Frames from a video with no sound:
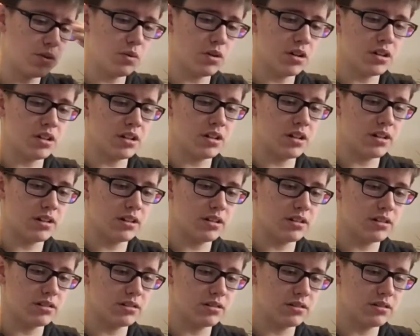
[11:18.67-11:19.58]
you want to
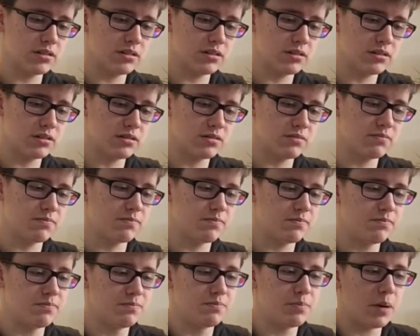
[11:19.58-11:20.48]

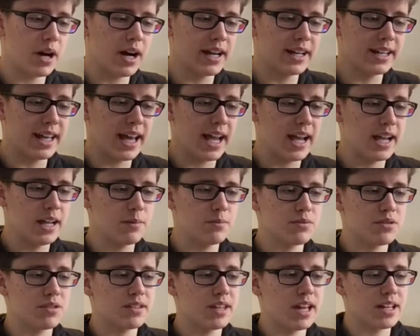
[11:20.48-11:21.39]
buy
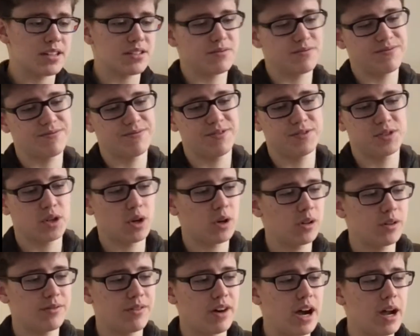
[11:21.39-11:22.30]
games, that's
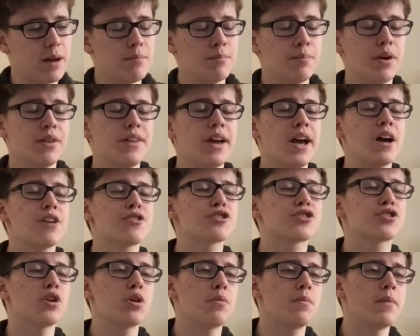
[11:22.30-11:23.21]
totally fine, but there are
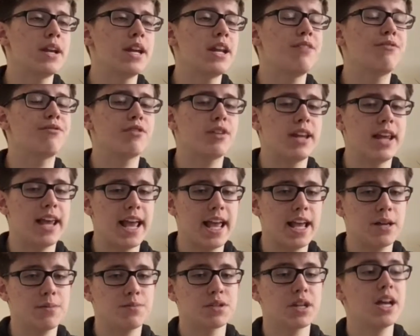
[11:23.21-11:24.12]
so many free
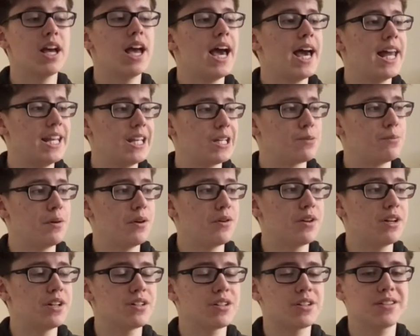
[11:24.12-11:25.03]
games and
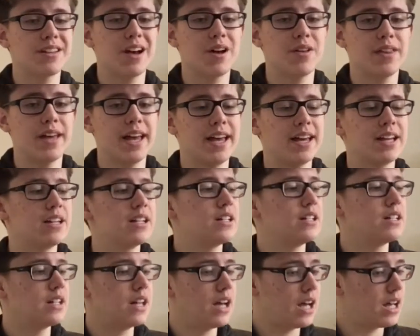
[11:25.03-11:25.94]
experiences out there,
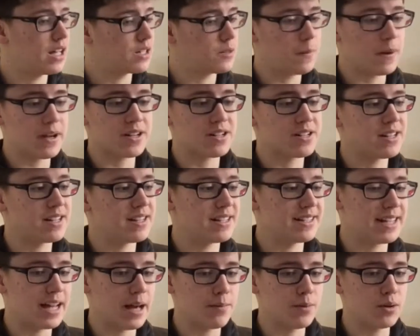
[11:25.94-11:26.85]
especially the
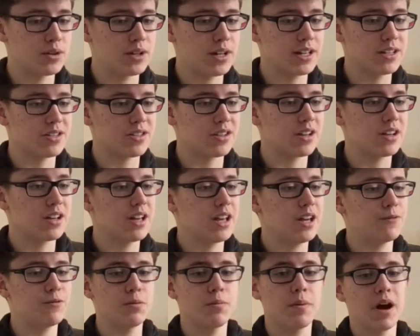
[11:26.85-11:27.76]
demo disc.
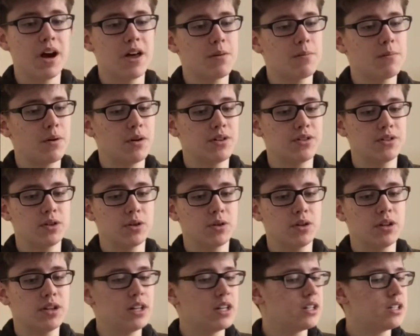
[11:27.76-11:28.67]
If you buy the
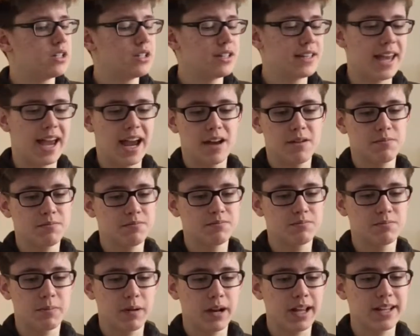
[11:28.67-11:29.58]
bundle, you get
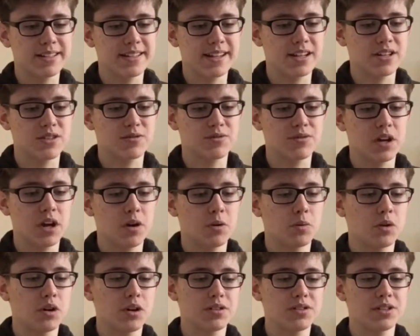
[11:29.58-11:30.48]
PlayStation VR
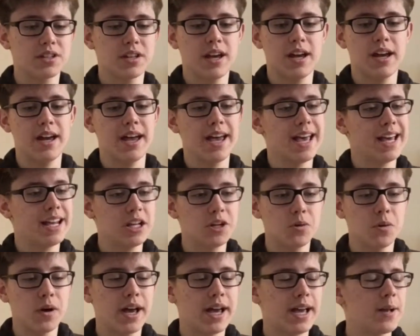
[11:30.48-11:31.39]
Worlds
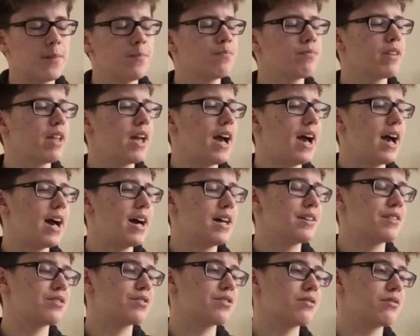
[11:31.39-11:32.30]
anyway,
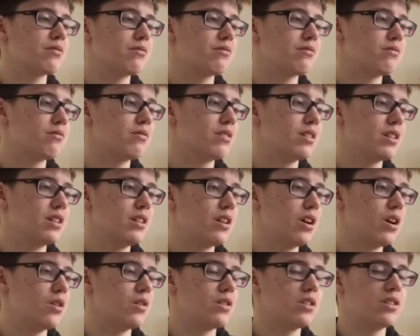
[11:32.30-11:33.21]
and
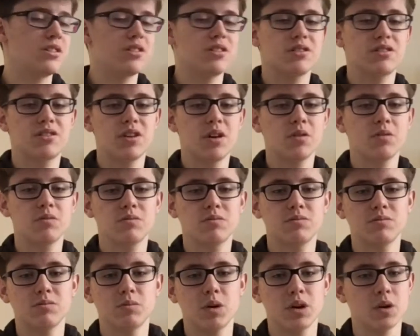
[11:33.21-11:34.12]
you just don't
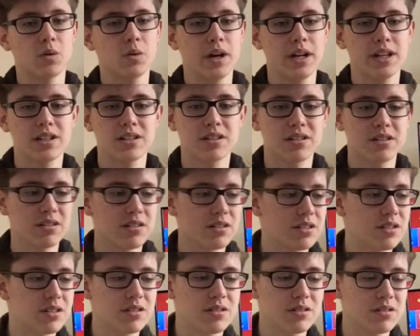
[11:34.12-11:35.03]
want to waste
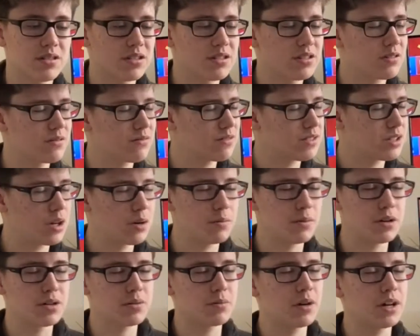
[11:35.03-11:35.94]
so
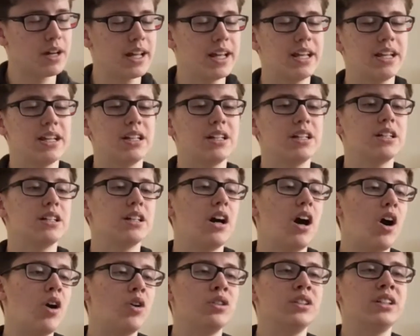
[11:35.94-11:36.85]
much money.
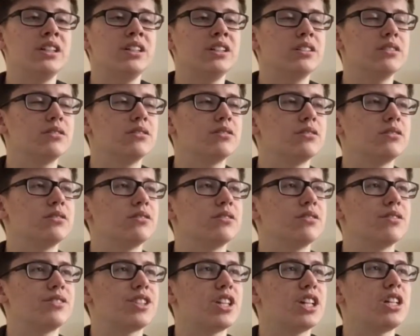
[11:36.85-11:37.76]
Only
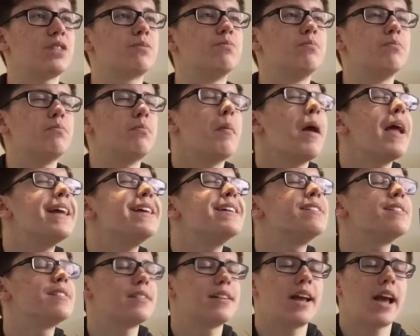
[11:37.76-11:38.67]
the
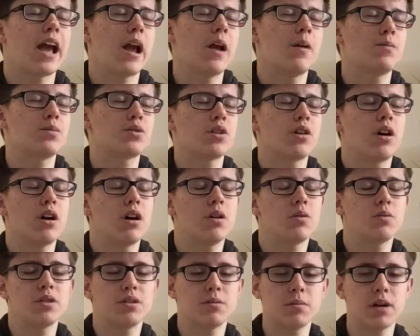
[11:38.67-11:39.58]
amazing games are
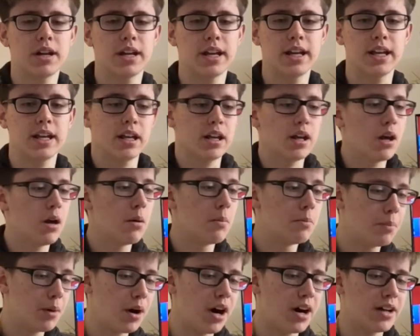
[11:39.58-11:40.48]
with money,
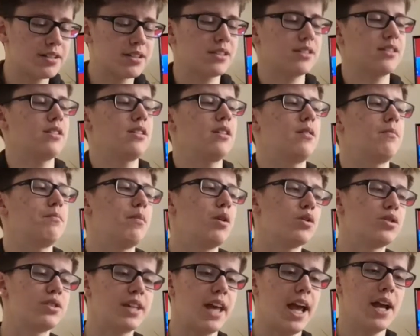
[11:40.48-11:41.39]
but
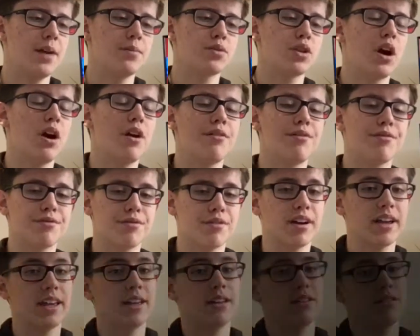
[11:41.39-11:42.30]
most games are free,